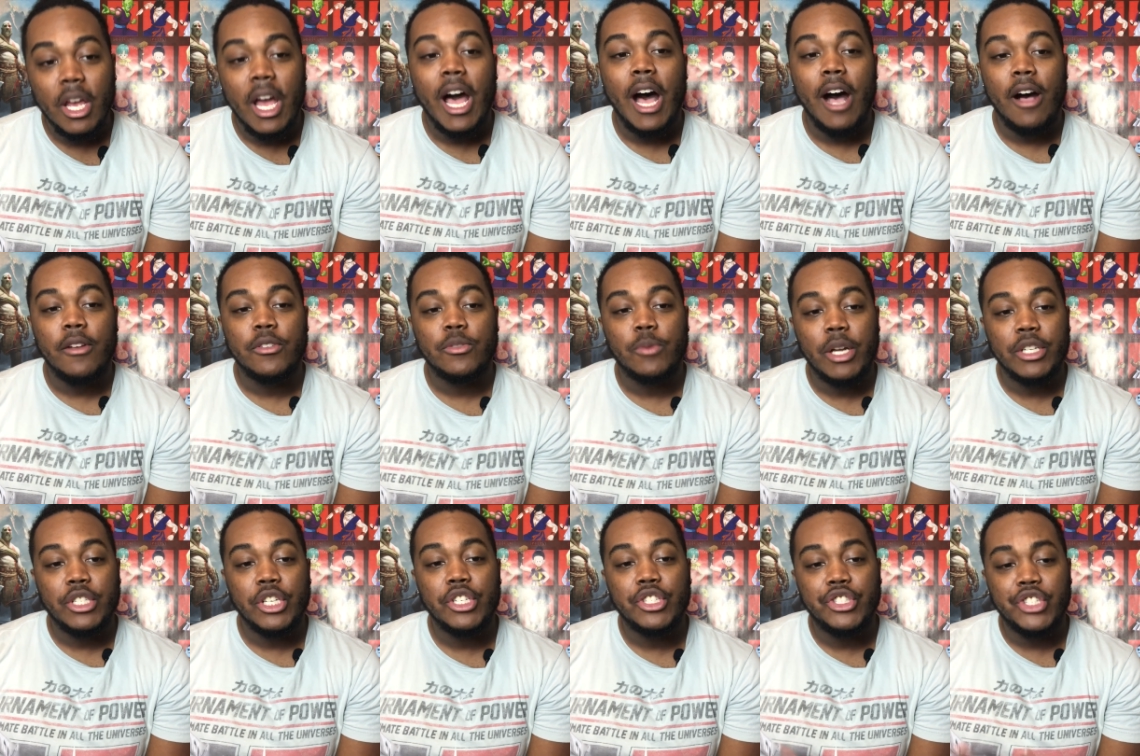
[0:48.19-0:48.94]
I was
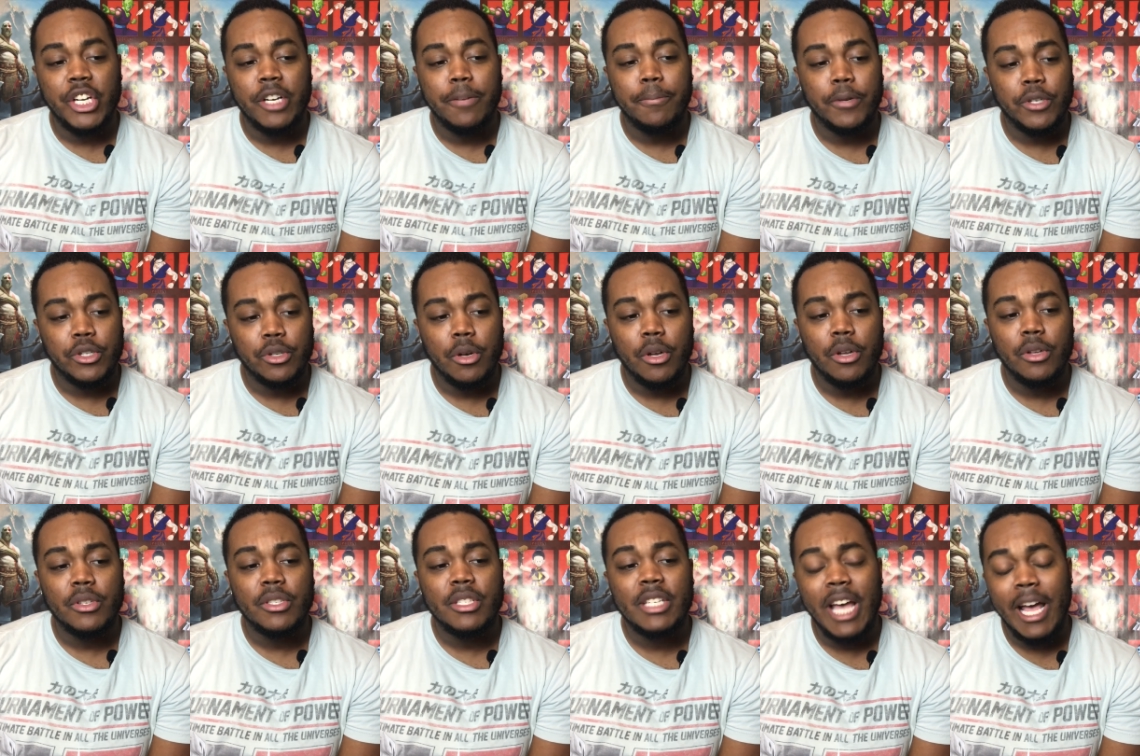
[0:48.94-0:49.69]
watching
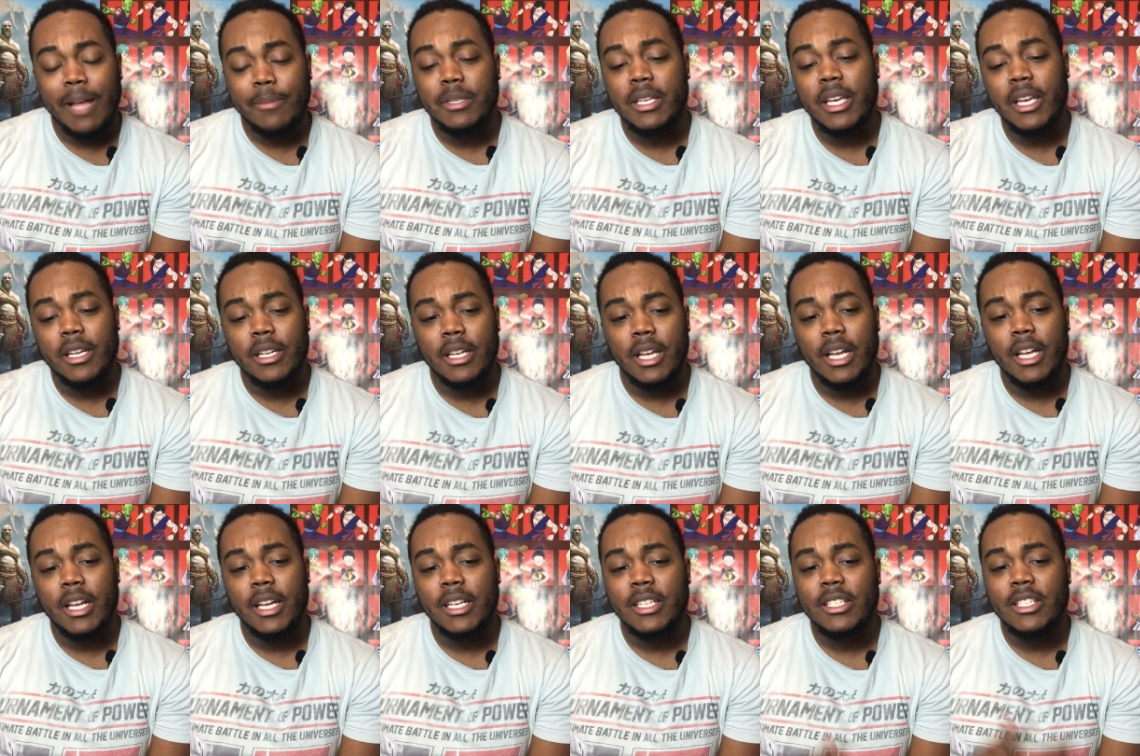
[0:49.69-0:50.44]
JedhaPatrol's top 10
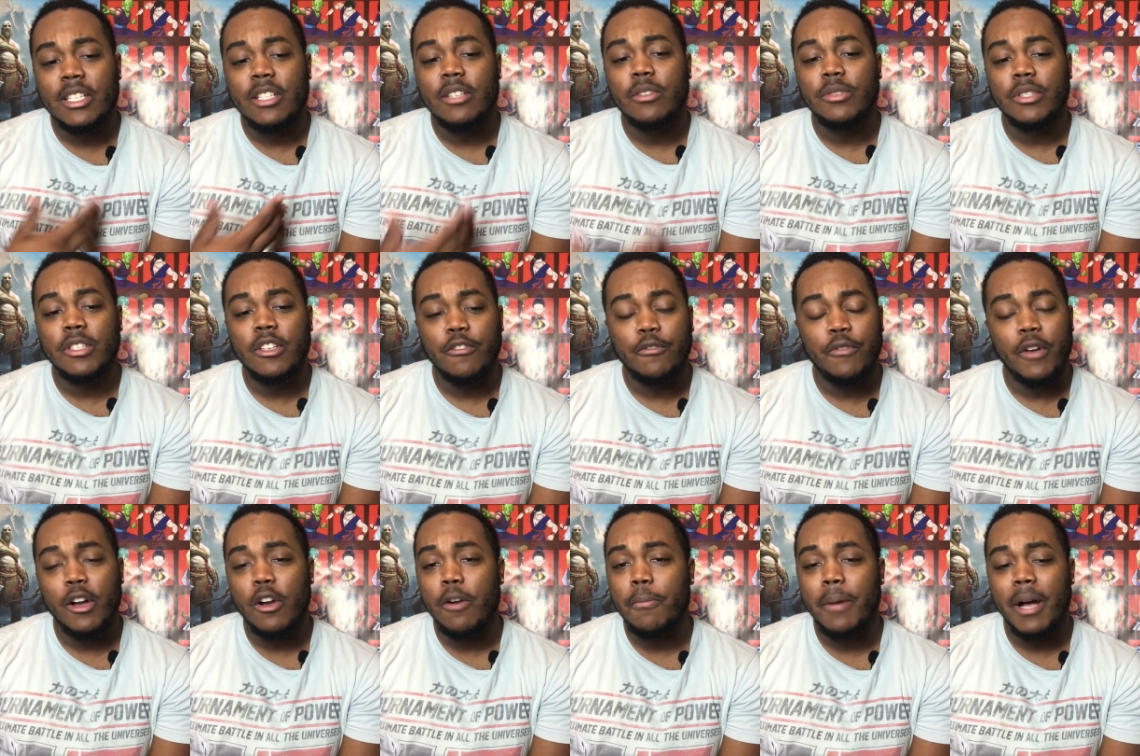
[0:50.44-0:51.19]
exclusive
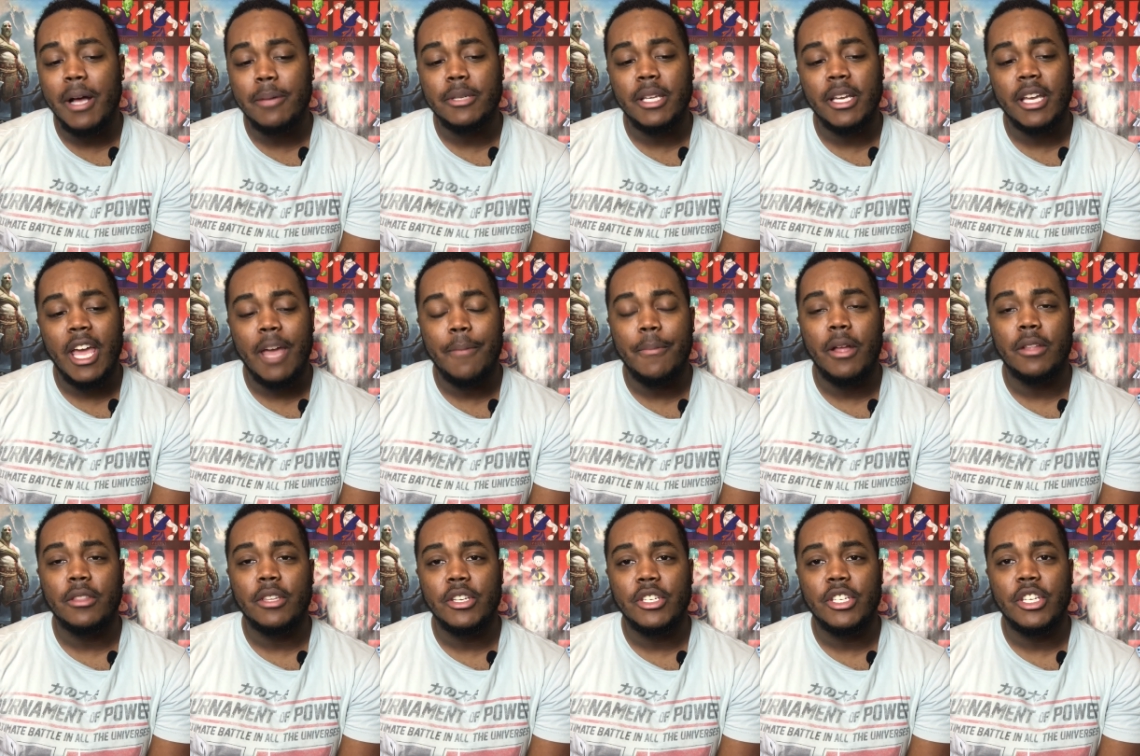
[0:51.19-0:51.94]
Funko Pops that came
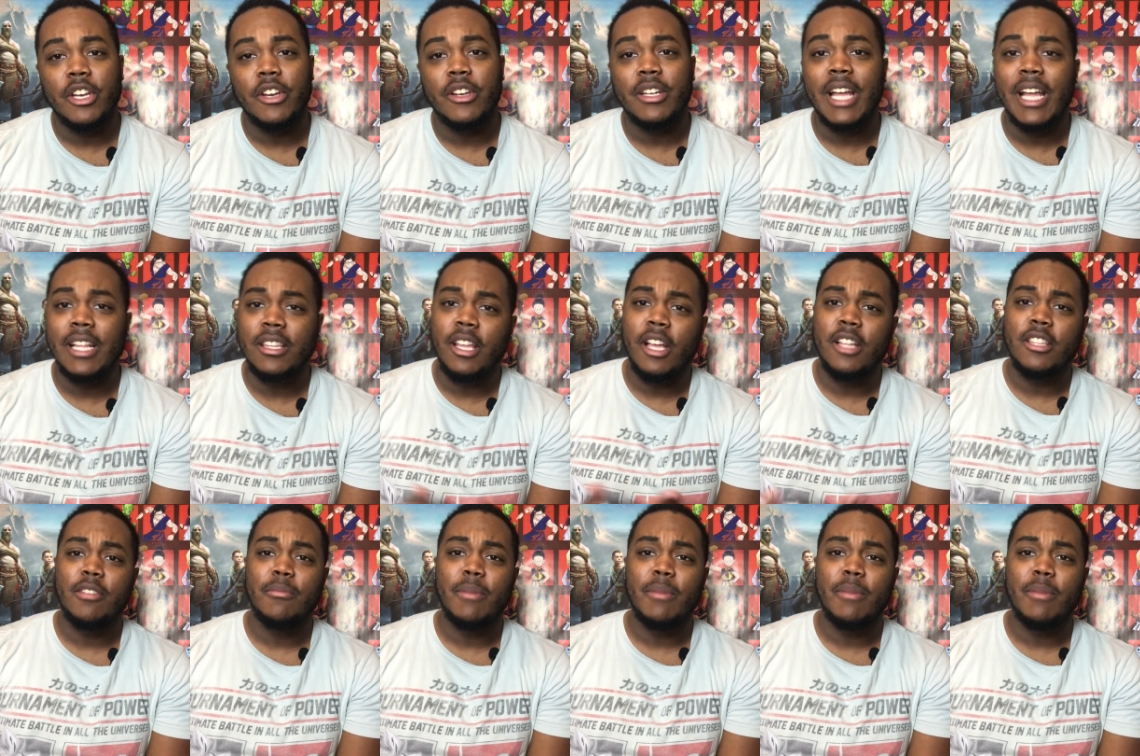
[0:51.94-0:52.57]
out this year, and I thought to